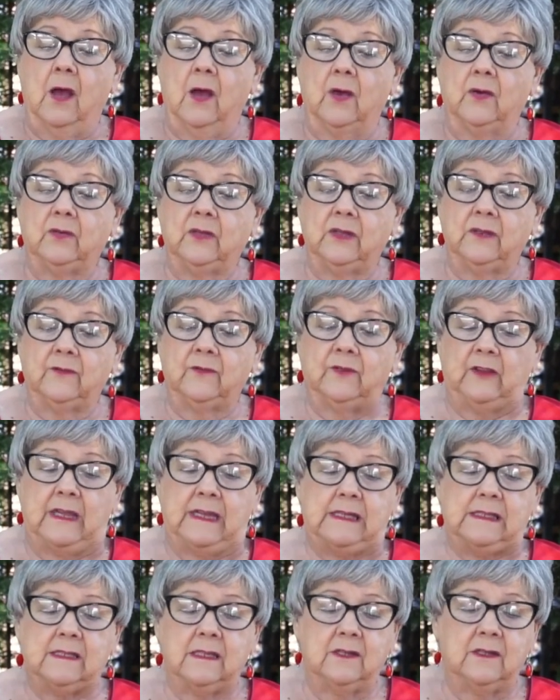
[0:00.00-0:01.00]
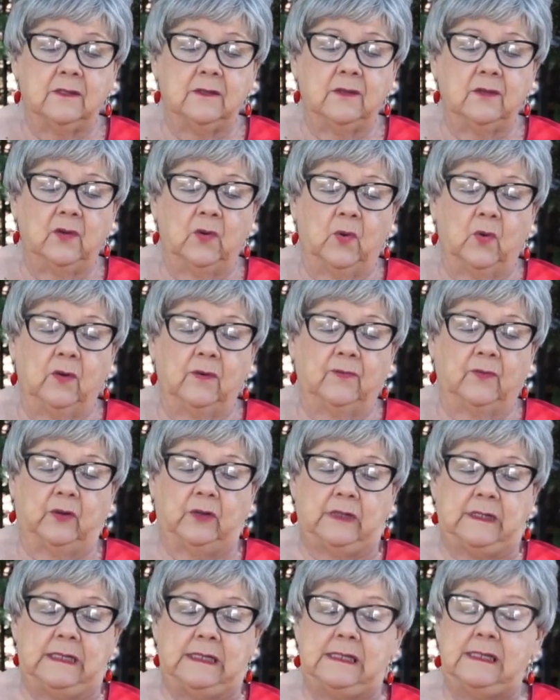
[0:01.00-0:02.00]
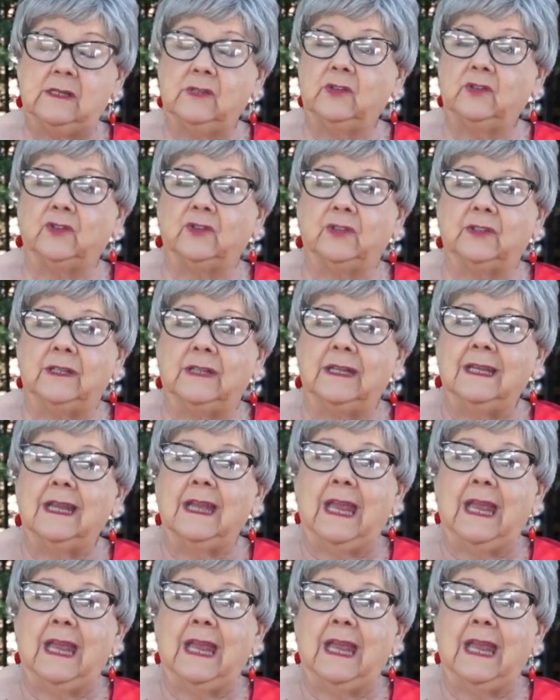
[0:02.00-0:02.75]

oh, give thanks unto the Lord, for He is good,